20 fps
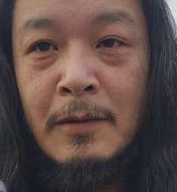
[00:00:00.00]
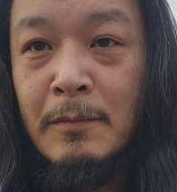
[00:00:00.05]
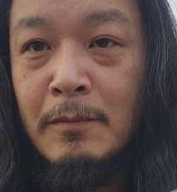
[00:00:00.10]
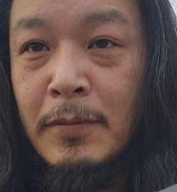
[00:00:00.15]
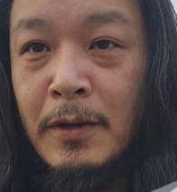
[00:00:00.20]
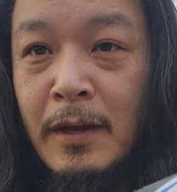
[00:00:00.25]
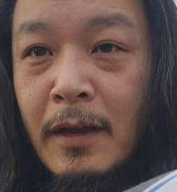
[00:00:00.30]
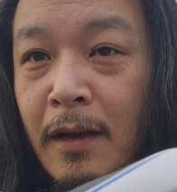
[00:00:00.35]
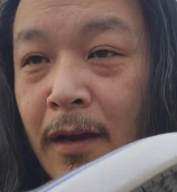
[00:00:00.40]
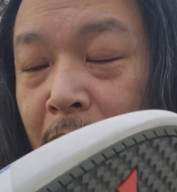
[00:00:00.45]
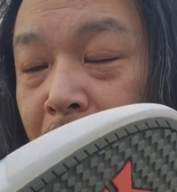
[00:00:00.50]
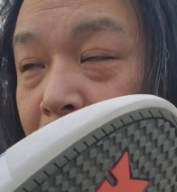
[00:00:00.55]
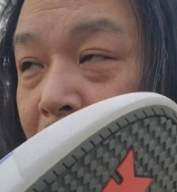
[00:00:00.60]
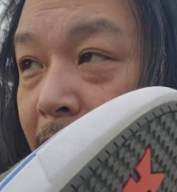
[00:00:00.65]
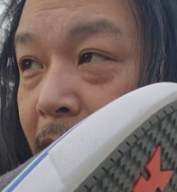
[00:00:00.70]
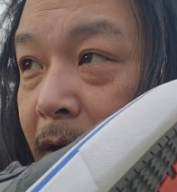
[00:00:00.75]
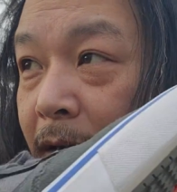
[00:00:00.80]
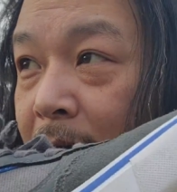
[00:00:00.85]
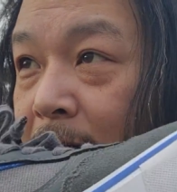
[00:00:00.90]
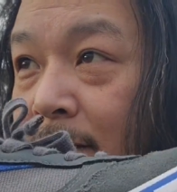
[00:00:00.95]
yeah,
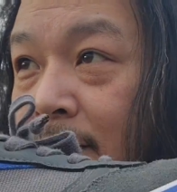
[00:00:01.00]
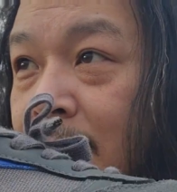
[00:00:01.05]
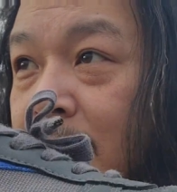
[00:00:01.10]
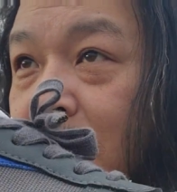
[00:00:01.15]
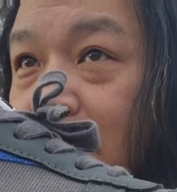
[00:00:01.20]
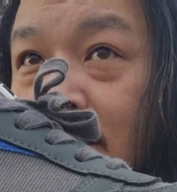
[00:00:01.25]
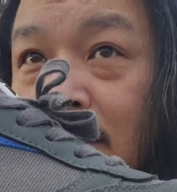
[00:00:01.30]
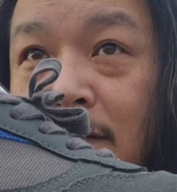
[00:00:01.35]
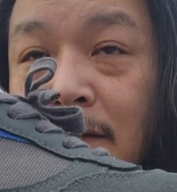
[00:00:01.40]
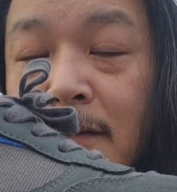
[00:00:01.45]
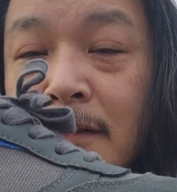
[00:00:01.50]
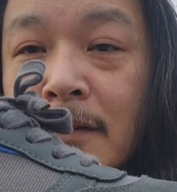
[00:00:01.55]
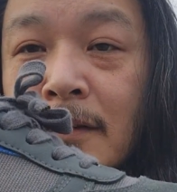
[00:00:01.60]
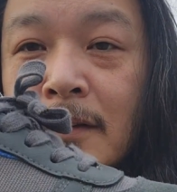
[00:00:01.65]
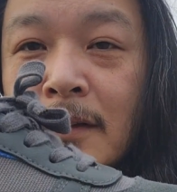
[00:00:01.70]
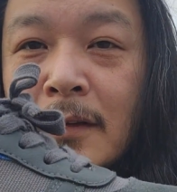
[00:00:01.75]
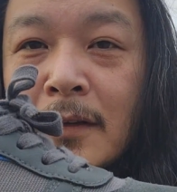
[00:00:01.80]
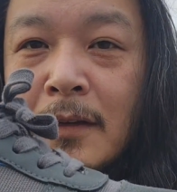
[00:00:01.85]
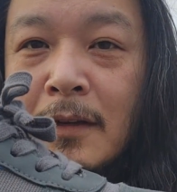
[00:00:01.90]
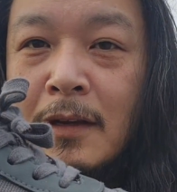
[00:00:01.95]
like
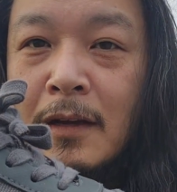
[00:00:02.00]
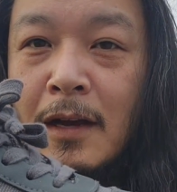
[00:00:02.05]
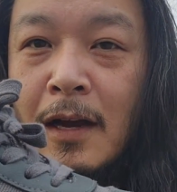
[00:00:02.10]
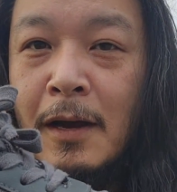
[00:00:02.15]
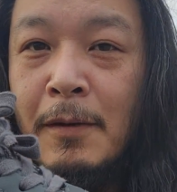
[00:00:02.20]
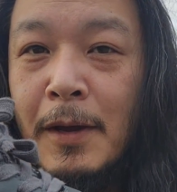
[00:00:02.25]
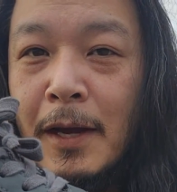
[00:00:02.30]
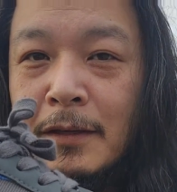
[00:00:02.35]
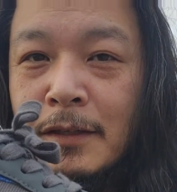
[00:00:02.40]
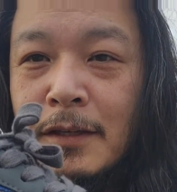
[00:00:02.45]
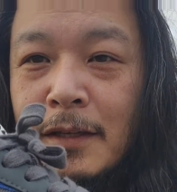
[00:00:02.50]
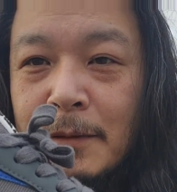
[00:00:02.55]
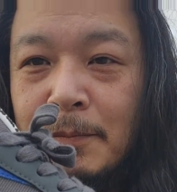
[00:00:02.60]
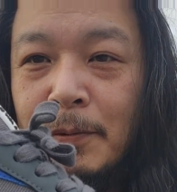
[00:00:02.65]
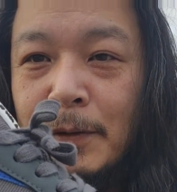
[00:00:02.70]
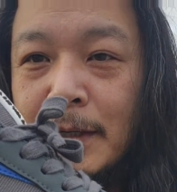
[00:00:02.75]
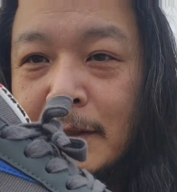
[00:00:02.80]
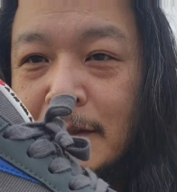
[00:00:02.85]
I'm actually pretty